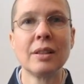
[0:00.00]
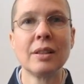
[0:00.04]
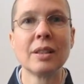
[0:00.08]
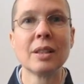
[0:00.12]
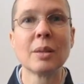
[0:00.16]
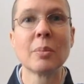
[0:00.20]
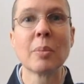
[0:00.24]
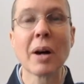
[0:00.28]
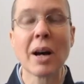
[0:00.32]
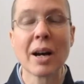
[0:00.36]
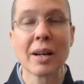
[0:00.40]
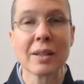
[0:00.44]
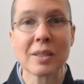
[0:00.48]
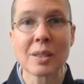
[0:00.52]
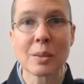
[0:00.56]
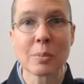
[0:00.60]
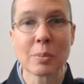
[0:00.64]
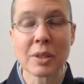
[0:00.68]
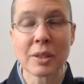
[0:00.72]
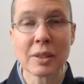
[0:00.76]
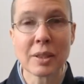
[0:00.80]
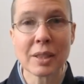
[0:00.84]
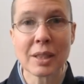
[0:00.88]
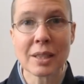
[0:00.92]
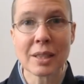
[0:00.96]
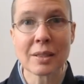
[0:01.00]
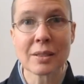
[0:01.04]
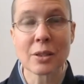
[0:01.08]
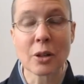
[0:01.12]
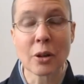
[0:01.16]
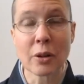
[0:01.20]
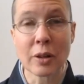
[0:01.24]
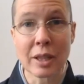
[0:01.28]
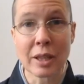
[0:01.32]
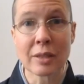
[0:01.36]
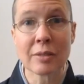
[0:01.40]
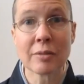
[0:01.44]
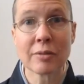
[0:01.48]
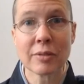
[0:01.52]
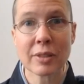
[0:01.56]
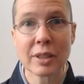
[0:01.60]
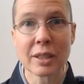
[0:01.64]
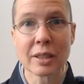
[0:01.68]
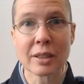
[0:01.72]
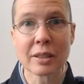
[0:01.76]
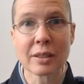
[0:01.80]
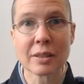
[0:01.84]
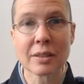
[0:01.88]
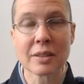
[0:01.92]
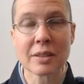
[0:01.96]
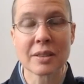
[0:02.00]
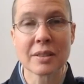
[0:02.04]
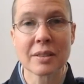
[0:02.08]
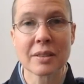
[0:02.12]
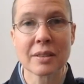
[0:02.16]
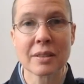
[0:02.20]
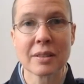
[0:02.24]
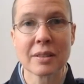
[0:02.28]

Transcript: The possibilities are infinite.